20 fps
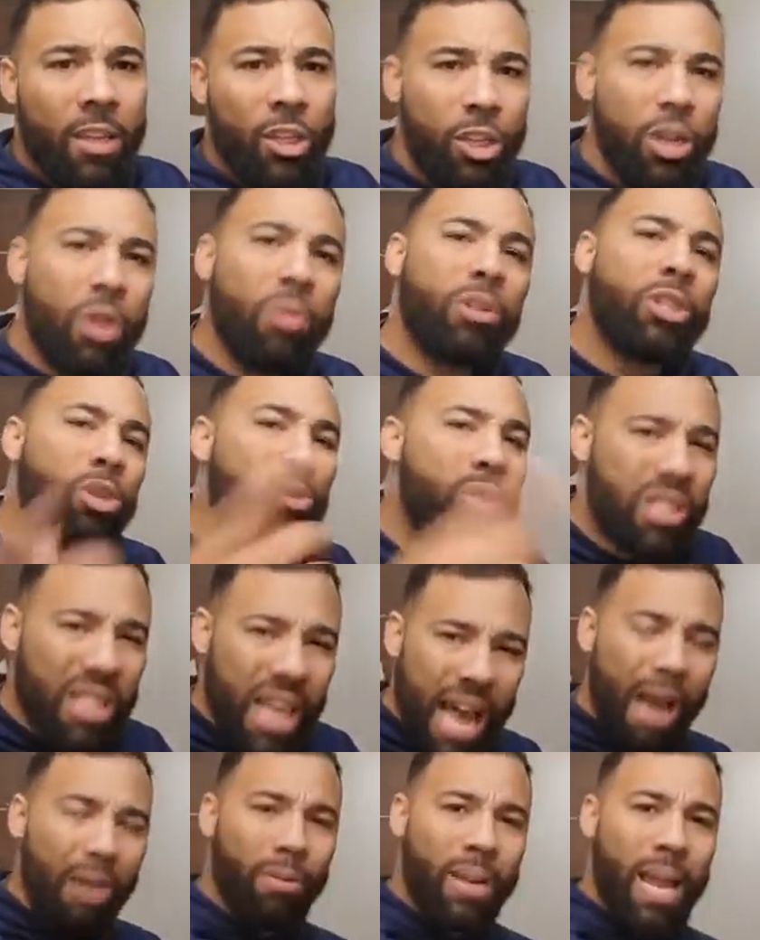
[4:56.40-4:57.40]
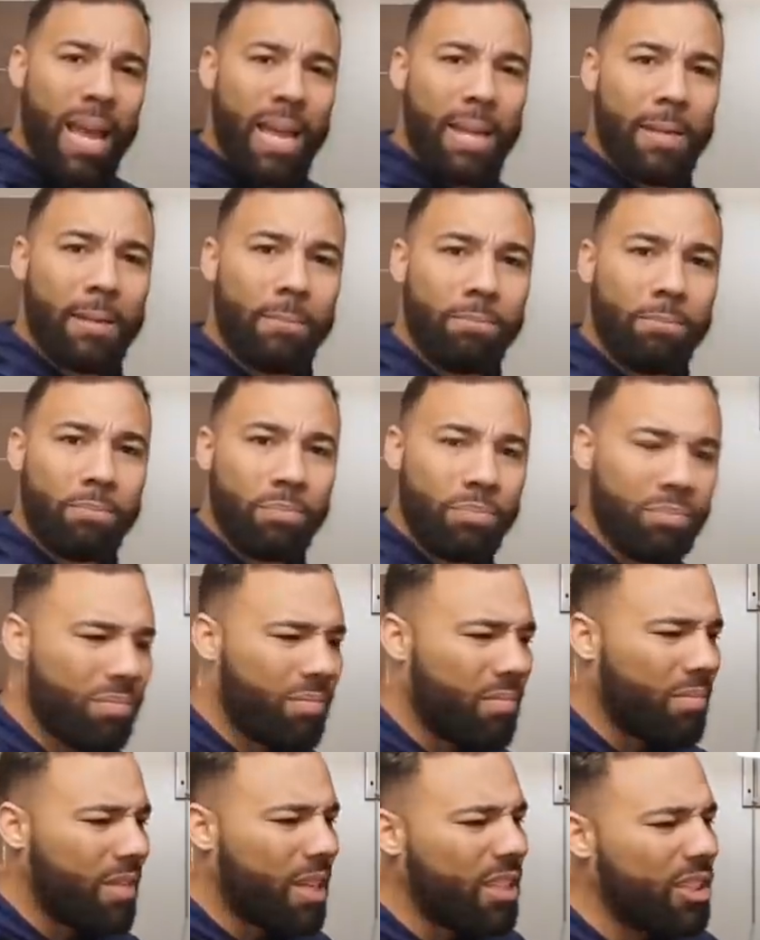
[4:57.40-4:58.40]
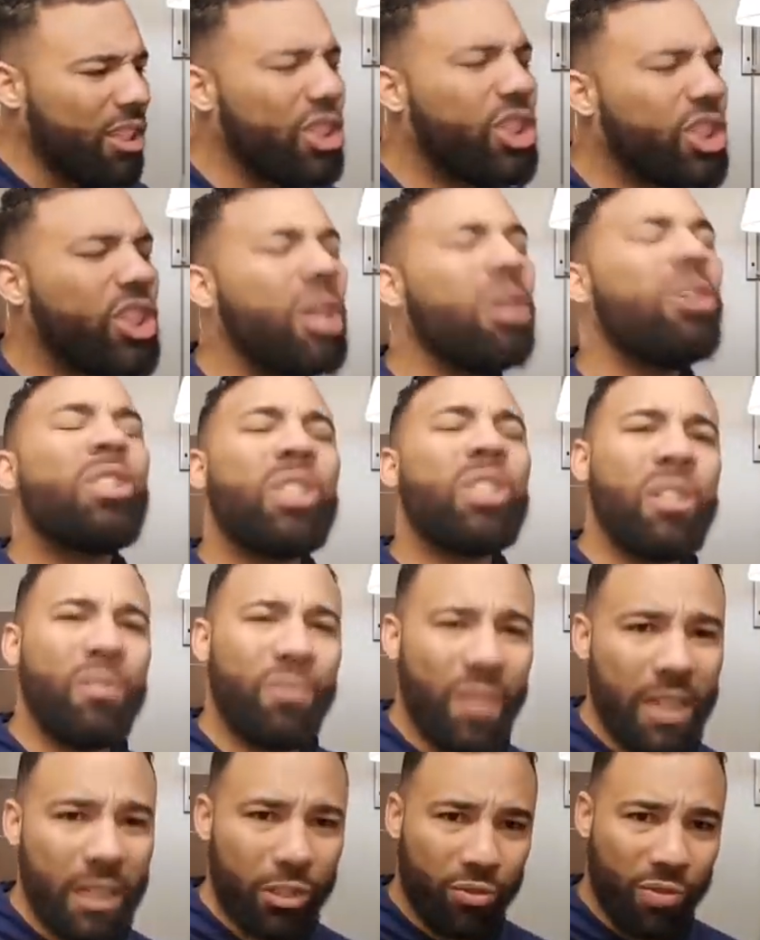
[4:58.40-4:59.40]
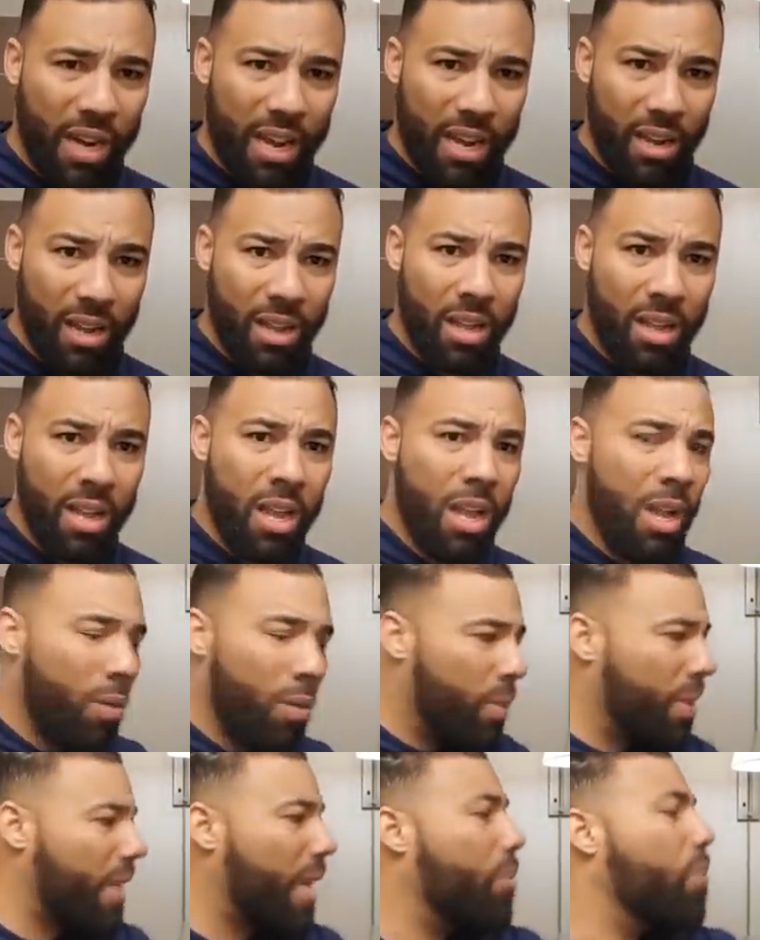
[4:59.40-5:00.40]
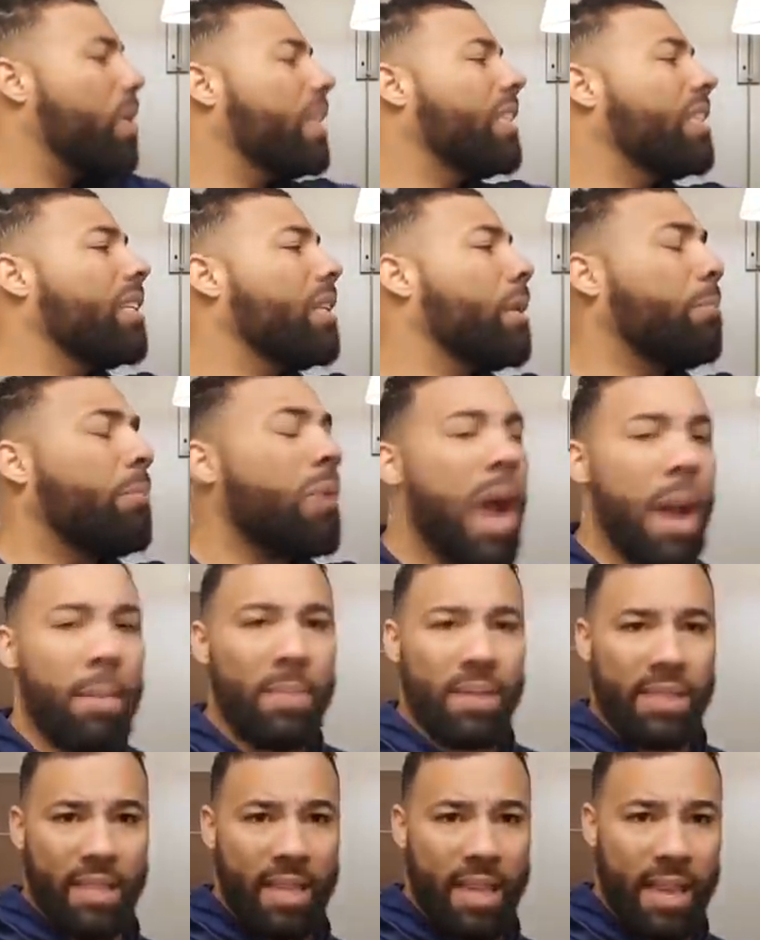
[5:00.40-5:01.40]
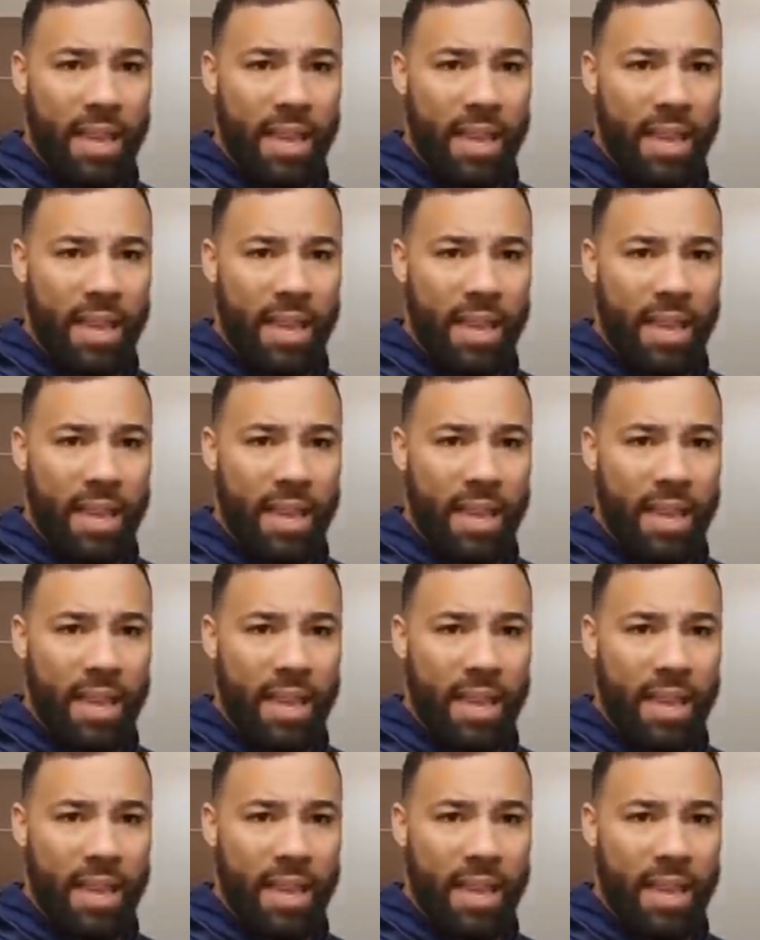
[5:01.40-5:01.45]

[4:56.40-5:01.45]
You know what you sound like? The children of Israel when they went to the promised